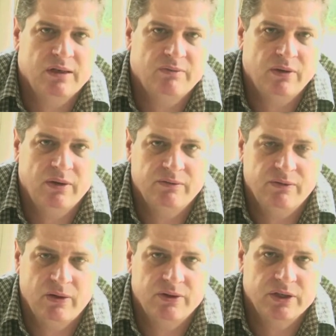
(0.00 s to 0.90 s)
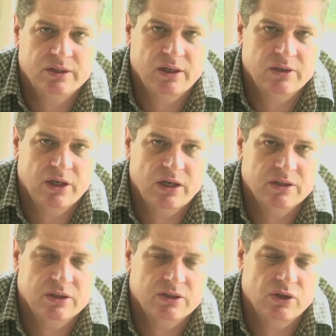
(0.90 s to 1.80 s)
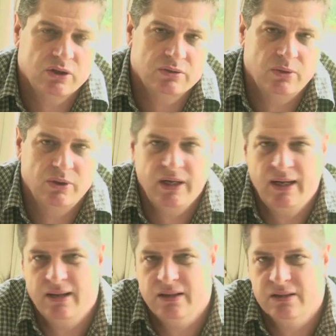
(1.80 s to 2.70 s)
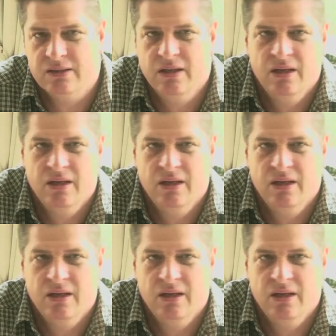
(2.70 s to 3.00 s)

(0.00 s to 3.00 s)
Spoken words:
Some voluntary associations charge more than others.